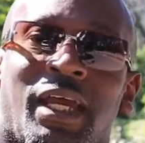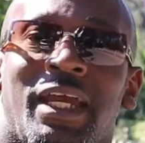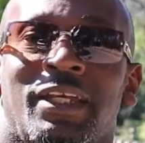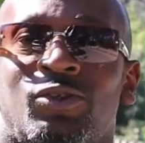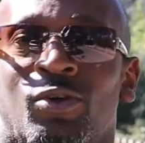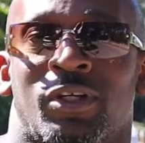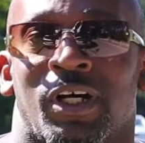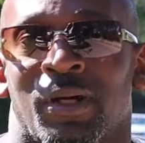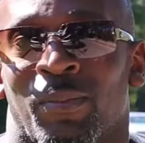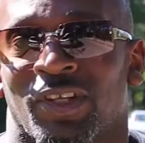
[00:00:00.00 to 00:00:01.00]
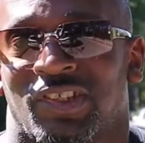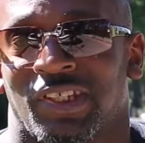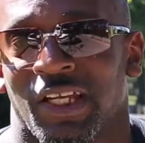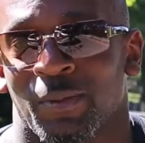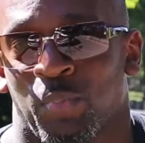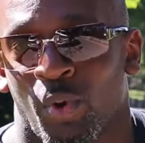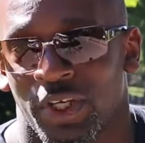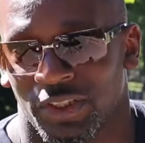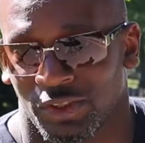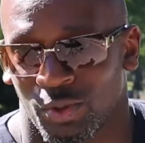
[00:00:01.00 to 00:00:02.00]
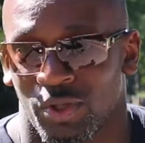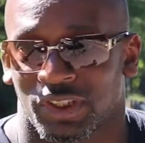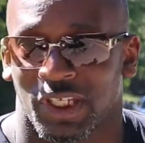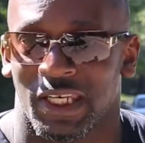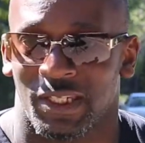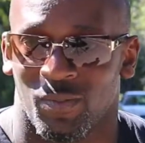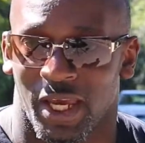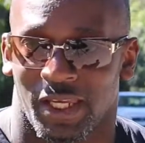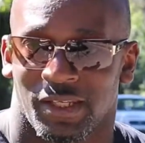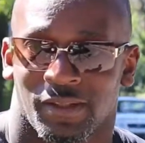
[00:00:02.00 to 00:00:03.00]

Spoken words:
They ain't doing nothing but selling poison to us anyway.